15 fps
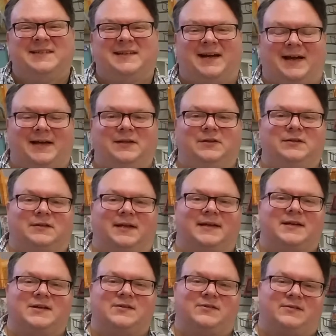I look
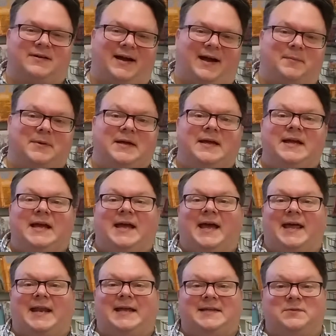like crap.
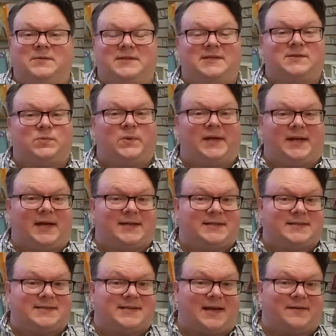And it, this week I
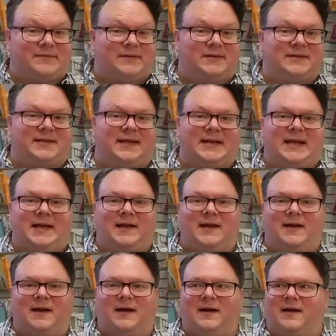discovered that
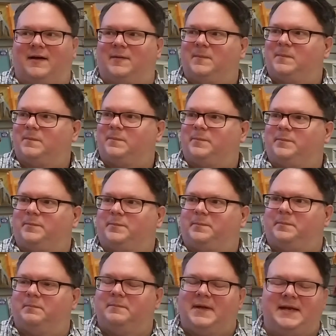um,
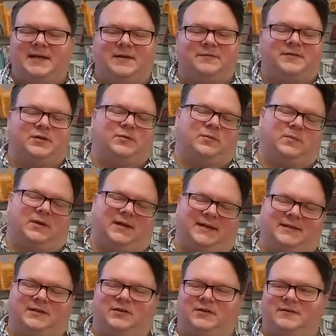many of you, well, I'd
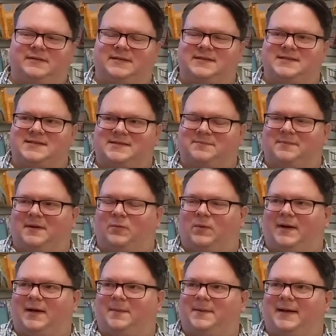heard this a
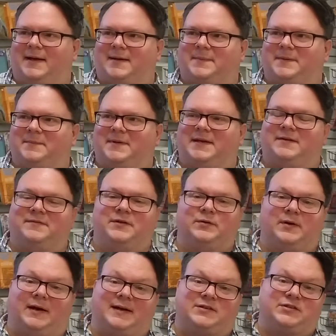while back, but many of you
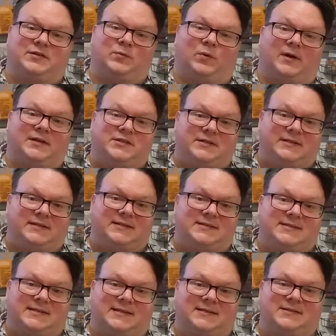are actually watching these
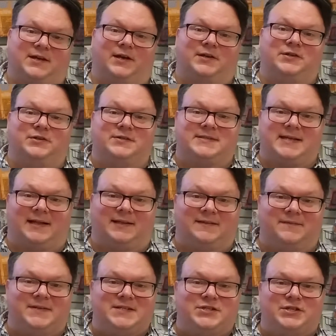things on your
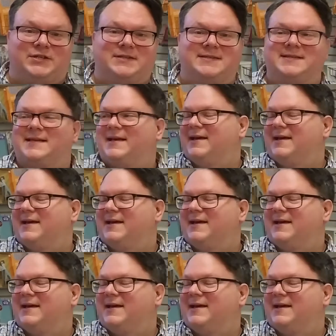televisions.